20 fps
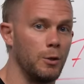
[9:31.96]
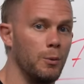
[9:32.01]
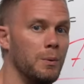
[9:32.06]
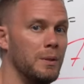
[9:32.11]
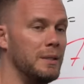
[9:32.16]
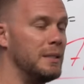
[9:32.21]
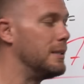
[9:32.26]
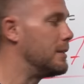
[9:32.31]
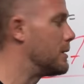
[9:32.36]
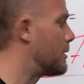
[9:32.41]
you would
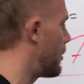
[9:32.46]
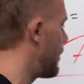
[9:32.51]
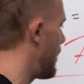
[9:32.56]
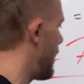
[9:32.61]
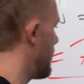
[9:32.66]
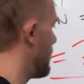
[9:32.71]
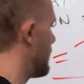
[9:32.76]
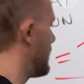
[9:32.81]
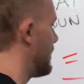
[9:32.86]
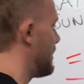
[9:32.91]
need to go
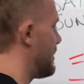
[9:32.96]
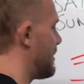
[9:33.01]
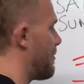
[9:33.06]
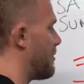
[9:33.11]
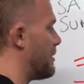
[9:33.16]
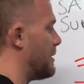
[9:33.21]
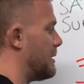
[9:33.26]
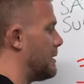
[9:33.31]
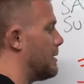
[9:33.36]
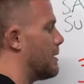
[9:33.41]
down to
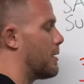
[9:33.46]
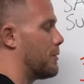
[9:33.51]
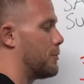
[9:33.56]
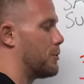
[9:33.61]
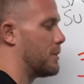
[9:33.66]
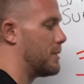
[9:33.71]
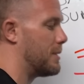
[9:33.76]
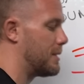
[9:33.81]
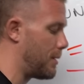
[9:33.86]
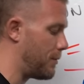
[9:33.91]

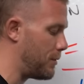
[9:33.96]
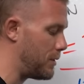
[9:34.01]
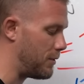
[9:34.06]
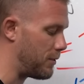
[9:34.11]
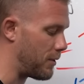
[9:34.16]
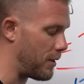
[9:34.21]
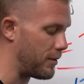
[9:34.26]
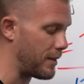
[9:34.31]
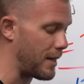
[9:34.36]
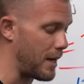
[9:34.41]
1,775